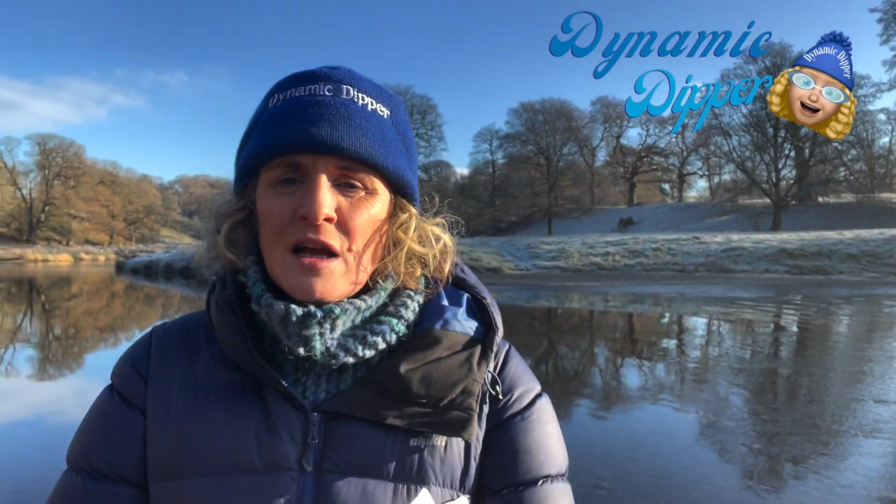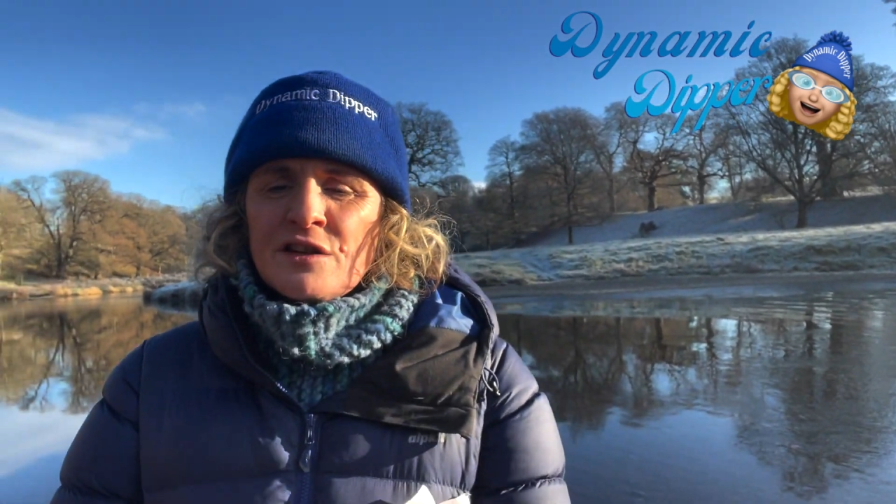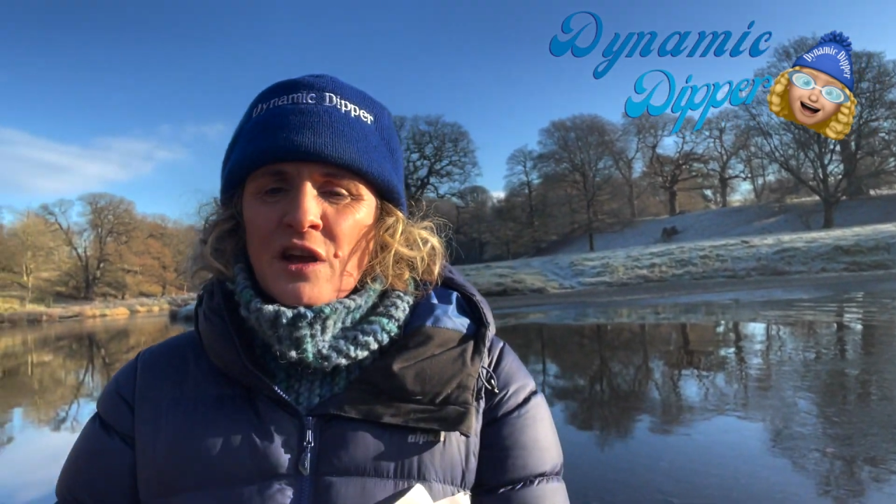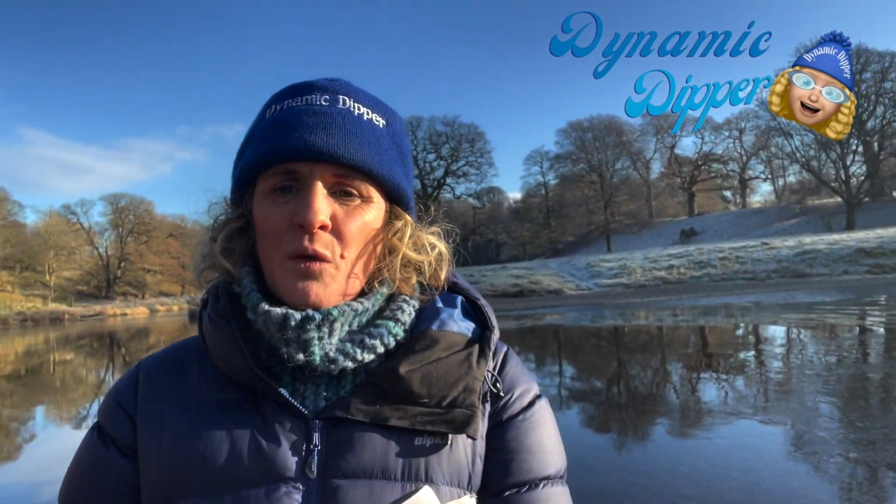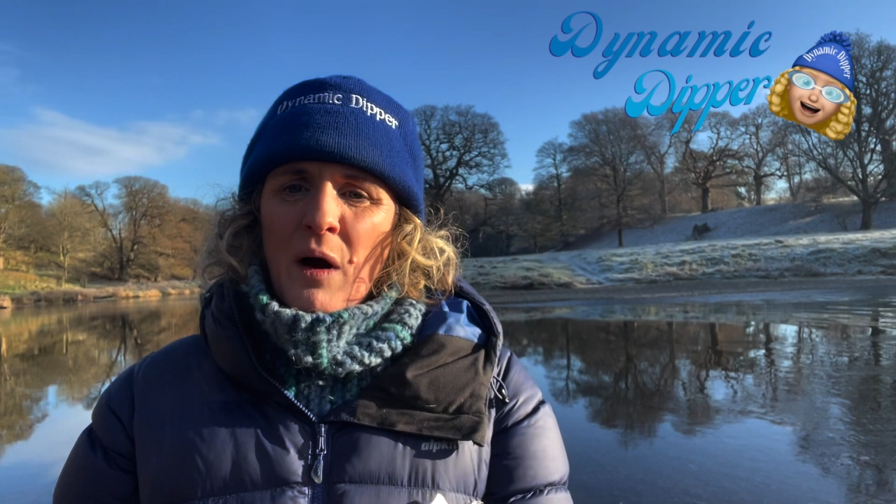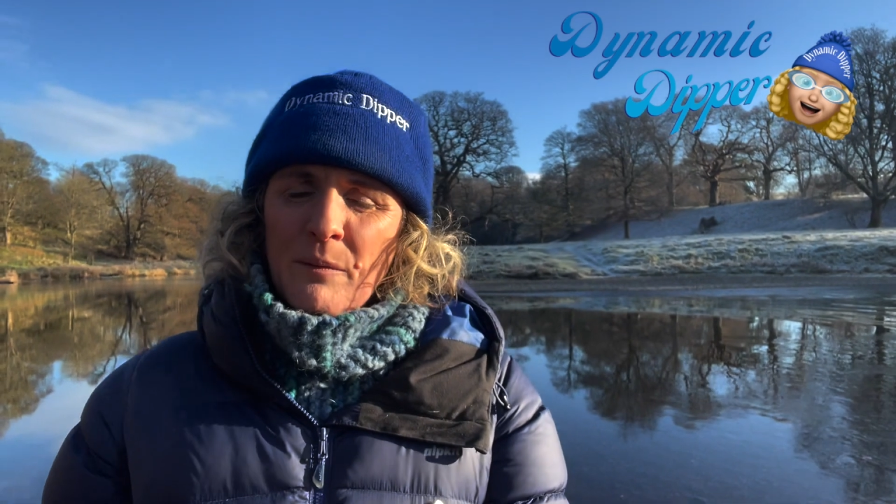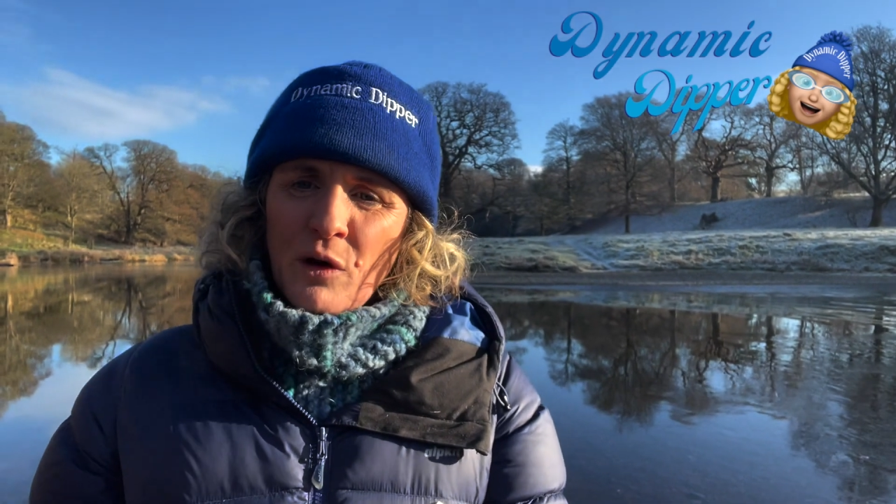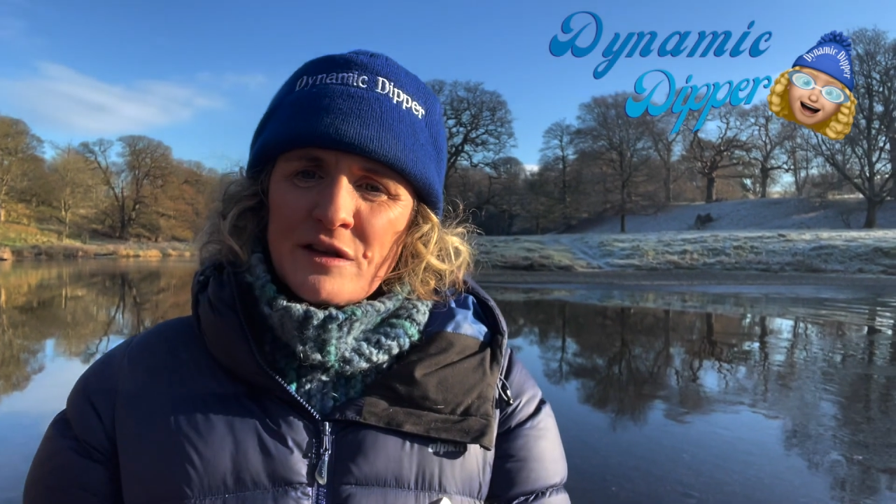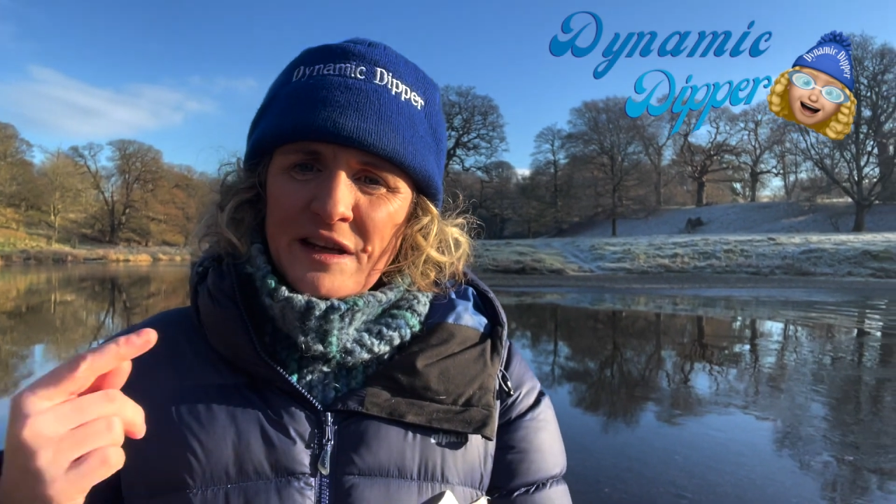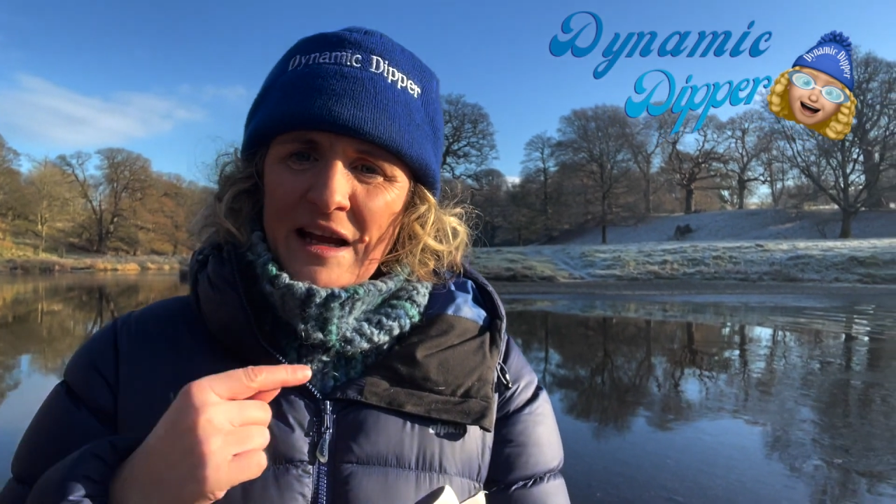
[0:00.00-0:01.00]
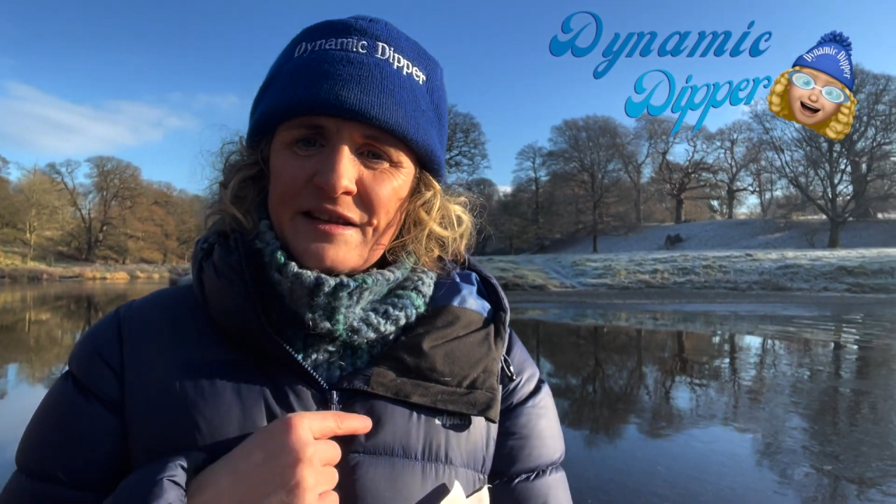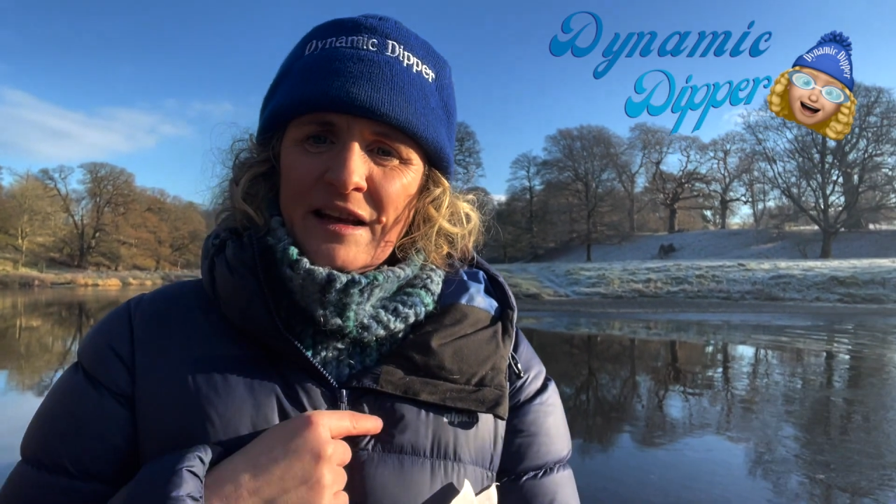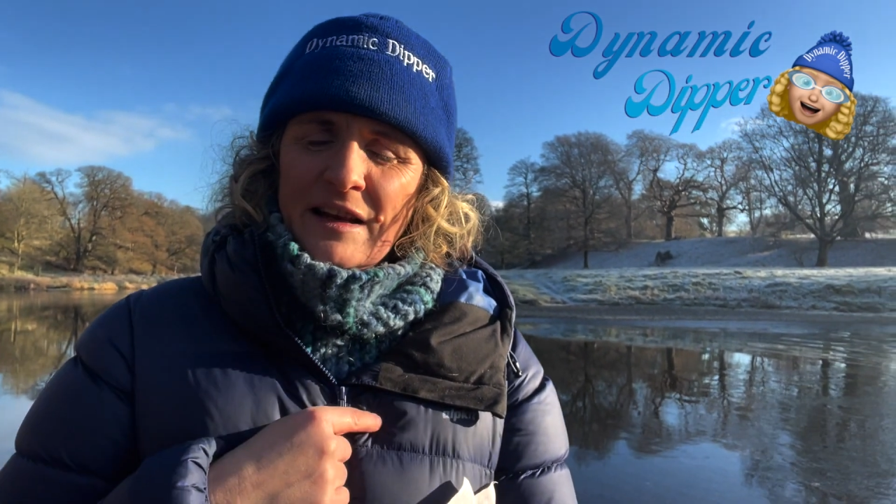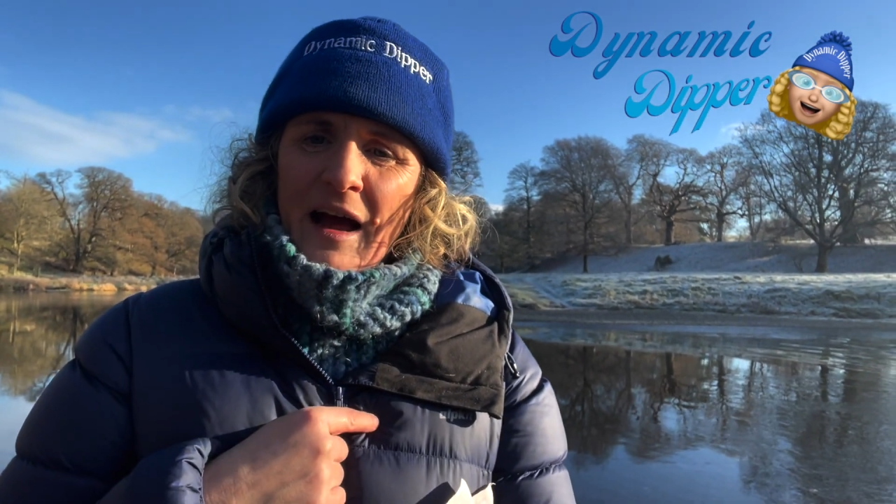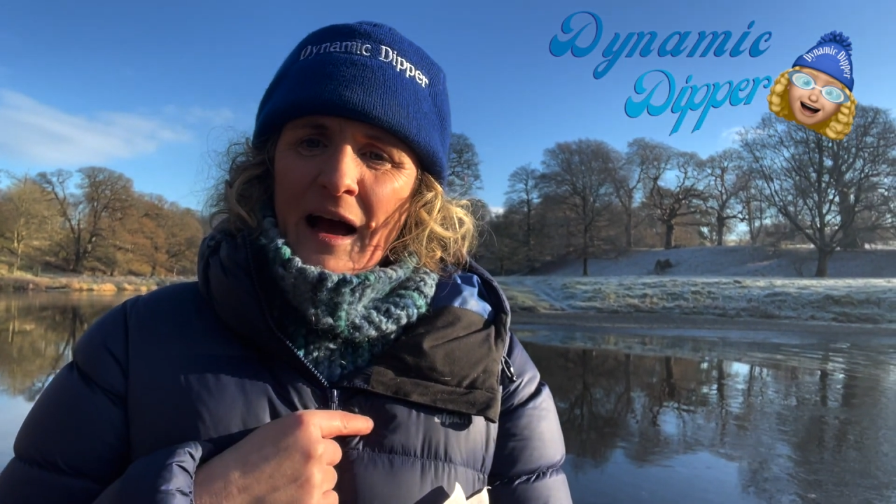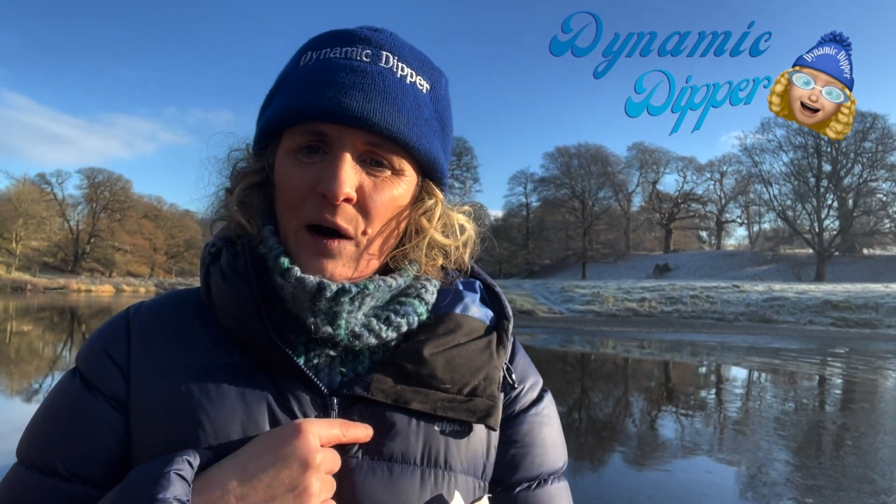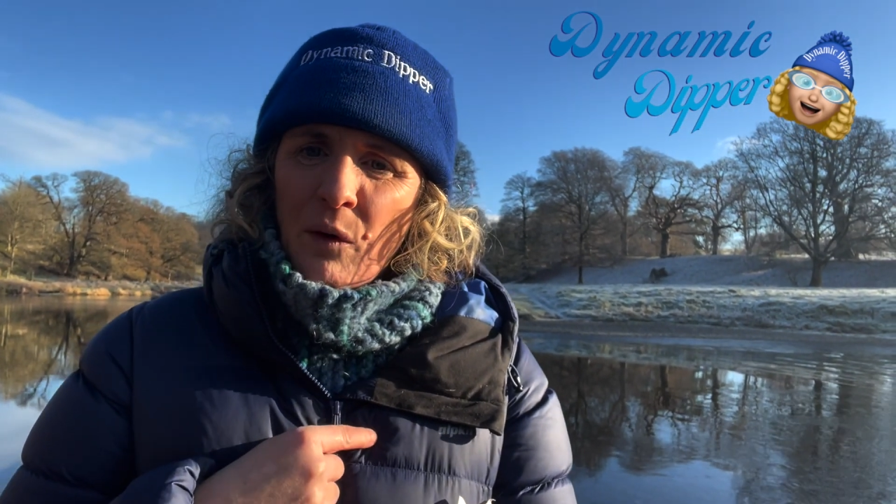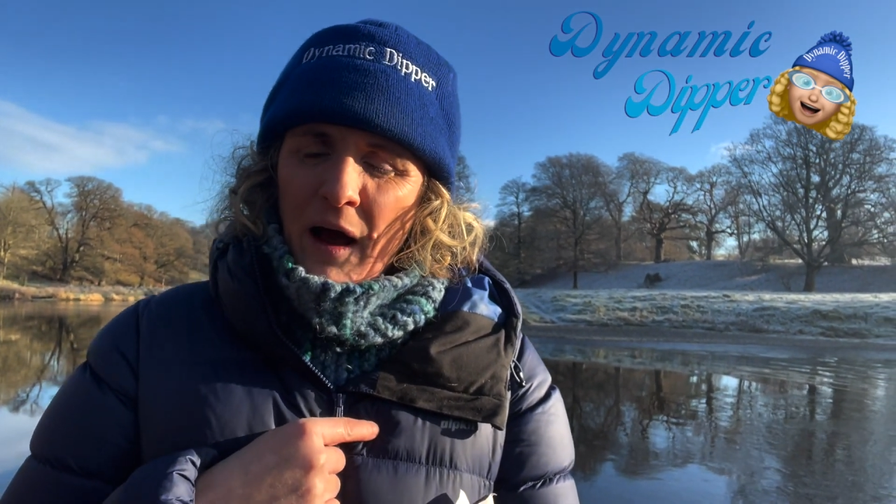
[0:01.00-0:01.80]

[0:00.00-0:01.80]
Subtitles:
So I'm going to get in now,